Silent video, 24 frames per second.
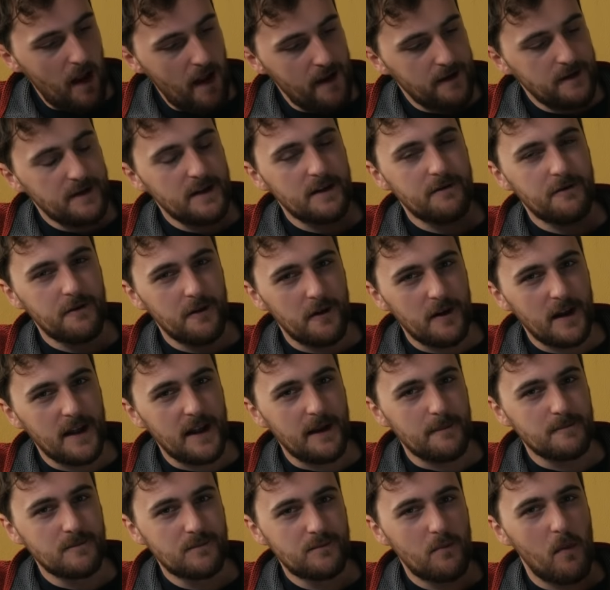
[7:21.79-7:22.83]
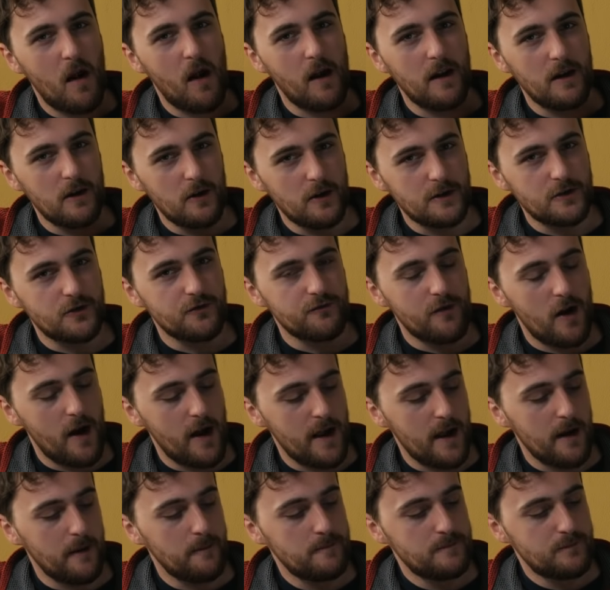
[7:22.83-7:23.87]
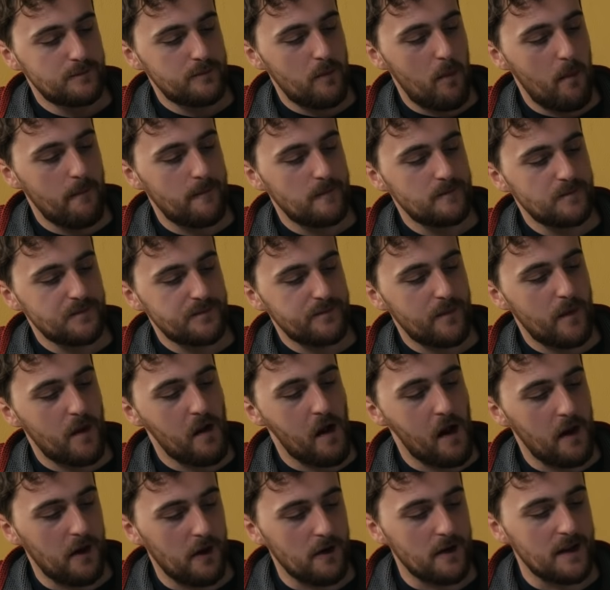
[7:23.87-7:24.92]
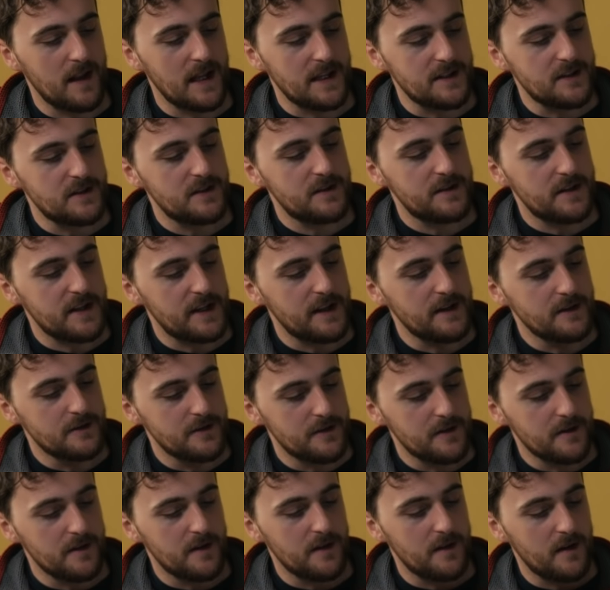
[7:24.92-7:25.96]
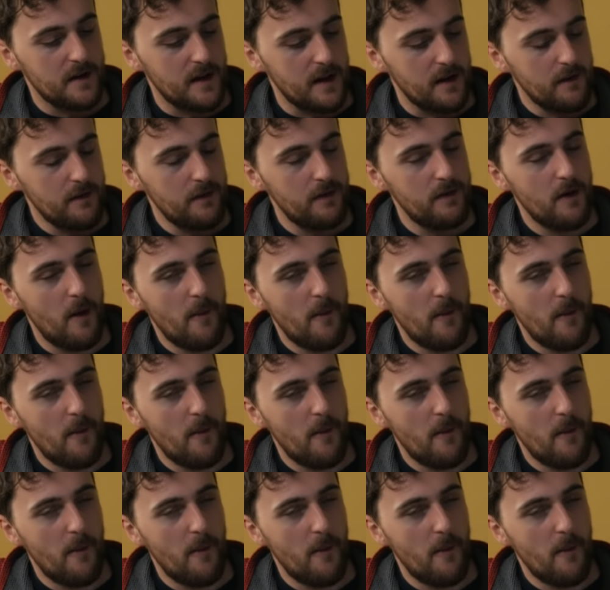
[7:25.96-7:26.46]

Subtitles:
Definitely a lot drier, a lot less sticking to the teeth,